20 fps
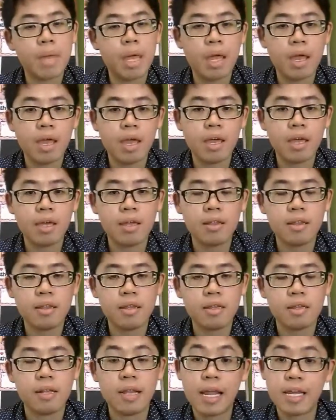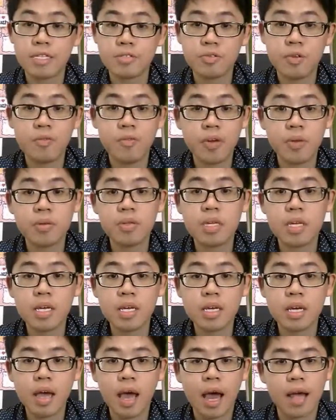and let's review
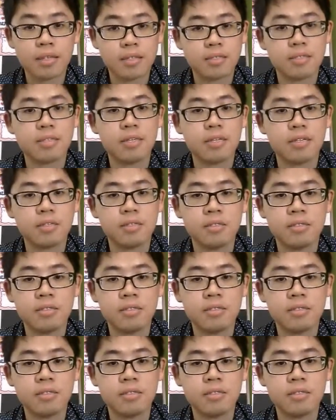the answer.